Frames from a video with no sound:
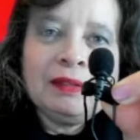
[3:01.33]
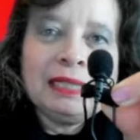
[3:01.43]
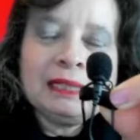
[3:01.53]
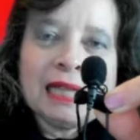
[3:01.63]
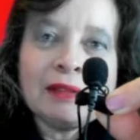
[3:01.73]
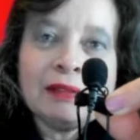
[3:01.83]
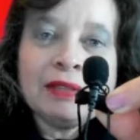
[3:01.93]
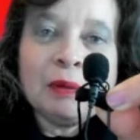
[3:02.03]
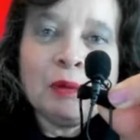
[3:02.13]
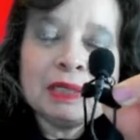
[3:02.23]
that, other
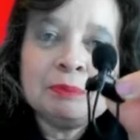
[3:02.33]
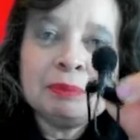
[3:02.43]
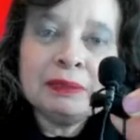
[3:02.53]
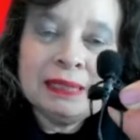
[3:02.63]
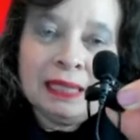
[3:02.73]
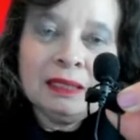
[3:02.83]
than what's built